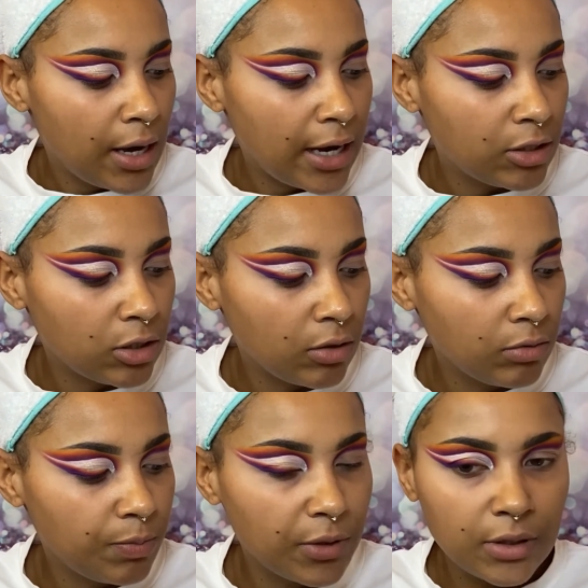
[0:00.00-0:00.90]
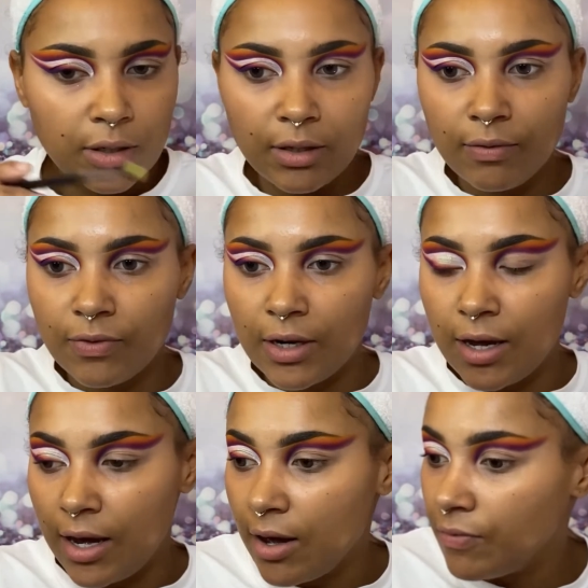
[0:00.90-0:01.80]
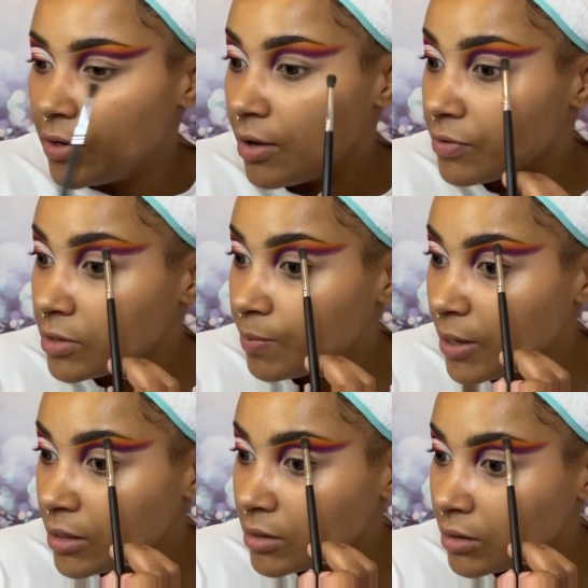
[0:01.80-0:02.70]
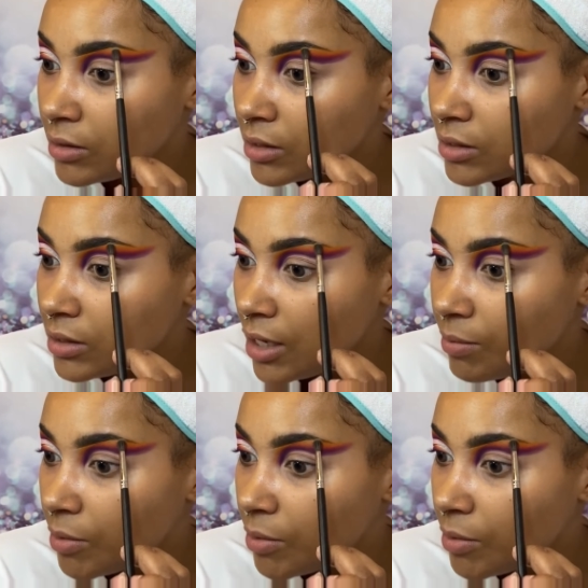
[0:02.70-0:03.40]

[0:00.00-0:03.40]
I don't believe that I have enough space on this side,